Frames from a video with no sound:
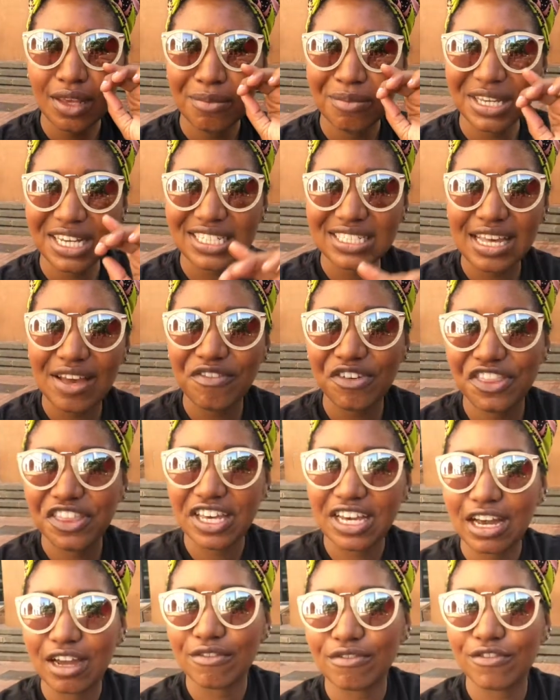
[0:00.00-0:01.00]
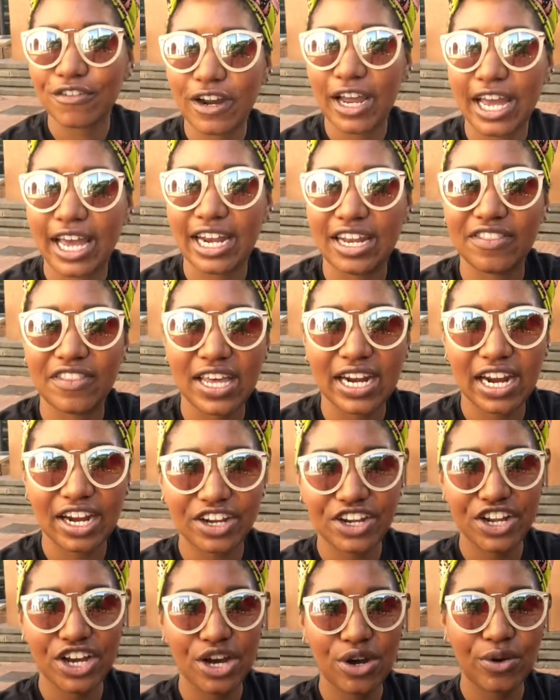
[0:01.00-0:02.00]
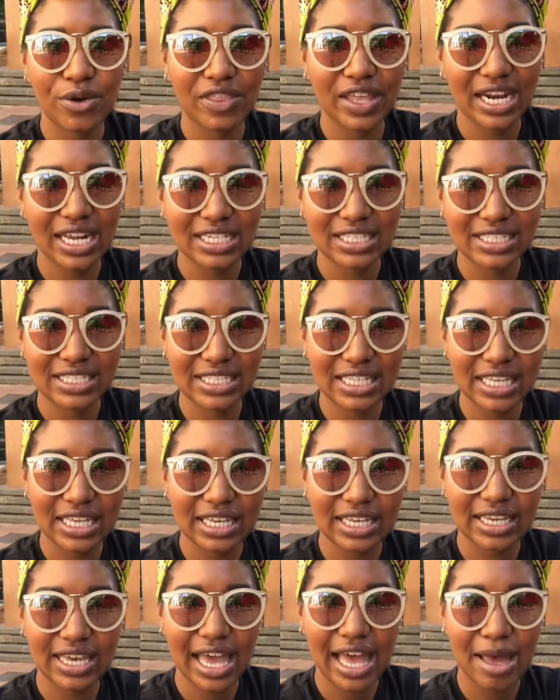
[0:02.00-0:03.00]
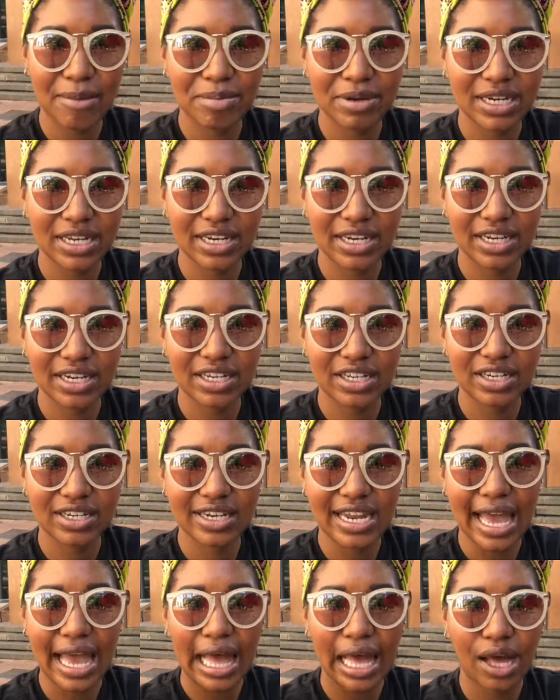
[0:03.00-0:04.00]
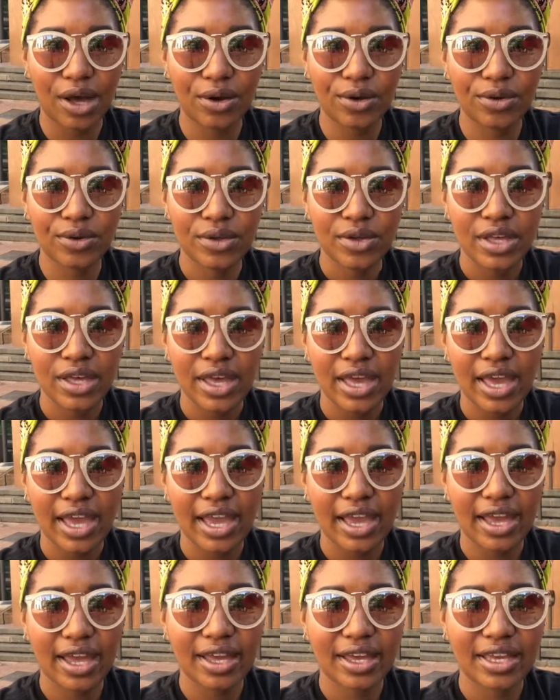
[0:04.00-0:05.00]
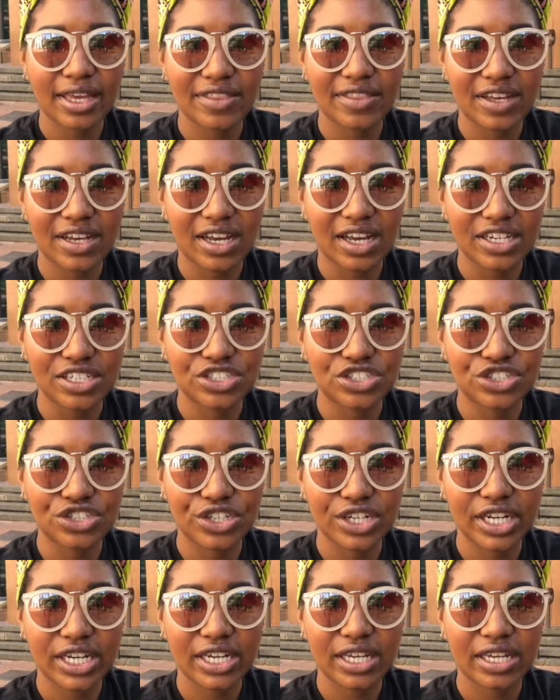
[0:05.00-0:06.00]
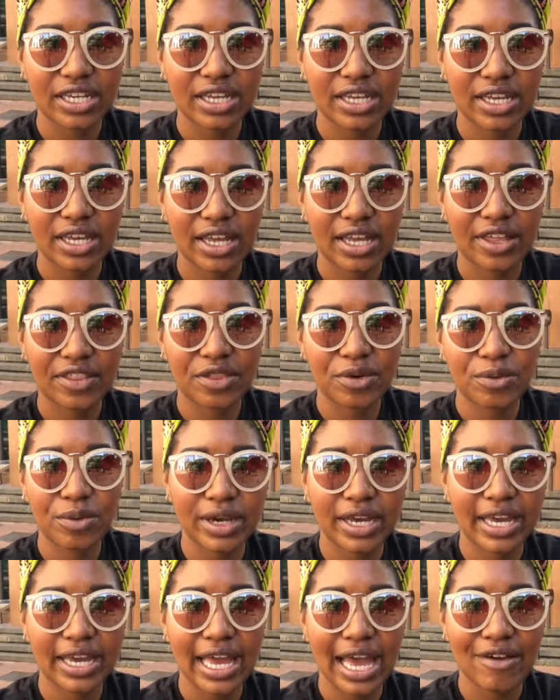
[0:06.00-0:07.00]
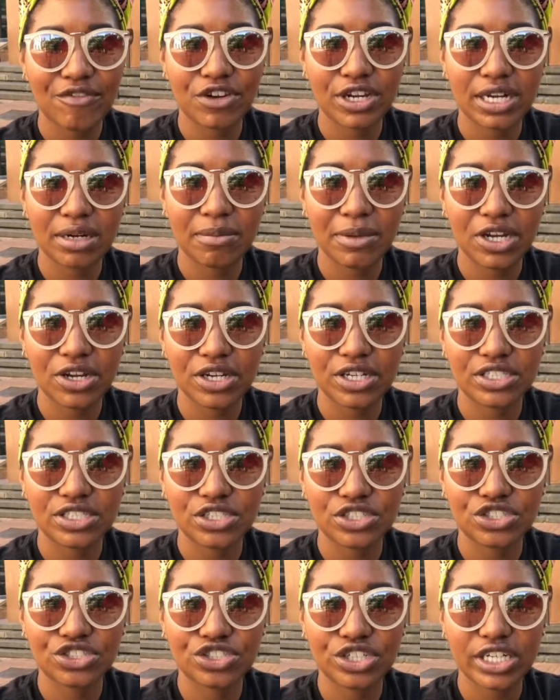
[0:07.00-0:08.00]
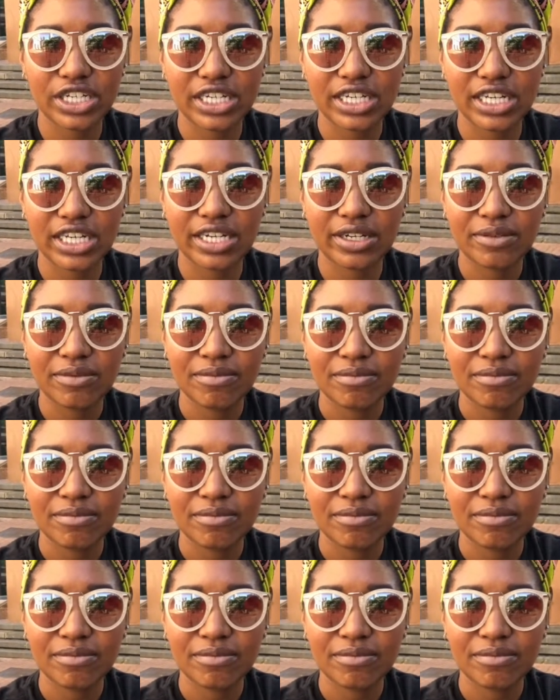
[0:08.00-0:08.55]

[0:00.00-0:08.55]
Because everything I've read and that I know and that I see happening now in the country, the way African Americans are treated,